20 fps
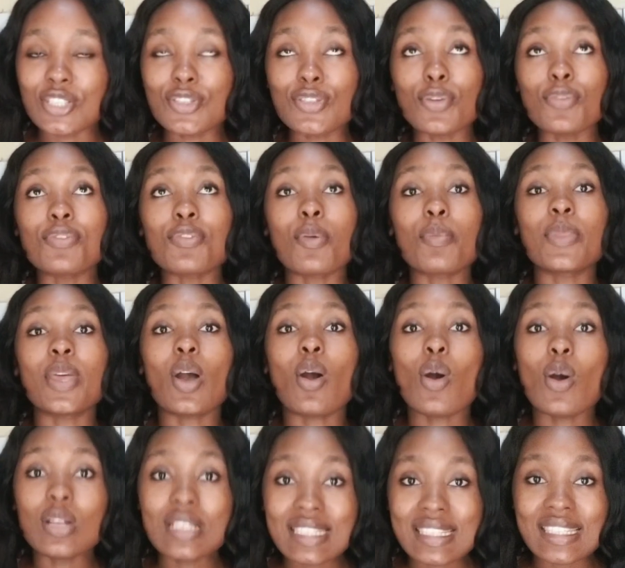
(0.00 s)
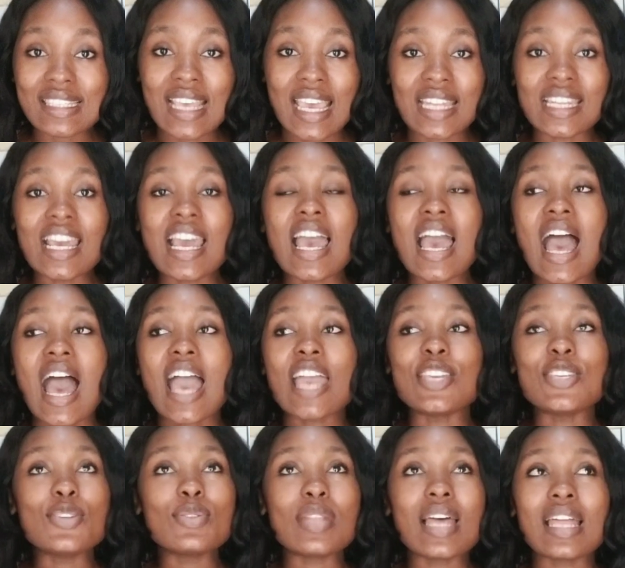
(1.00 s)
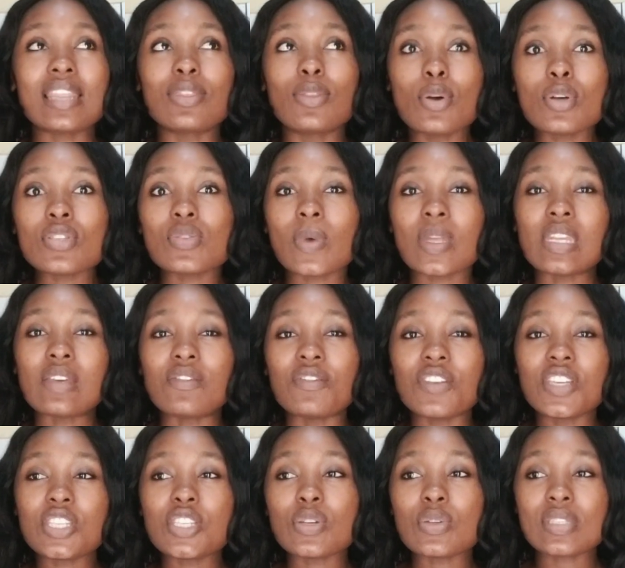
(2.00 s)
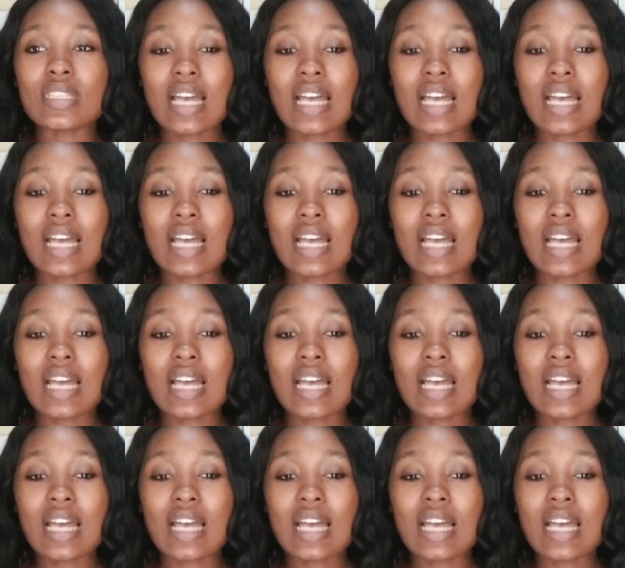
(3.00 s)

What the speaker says: So from the onset, I knew that those were the videos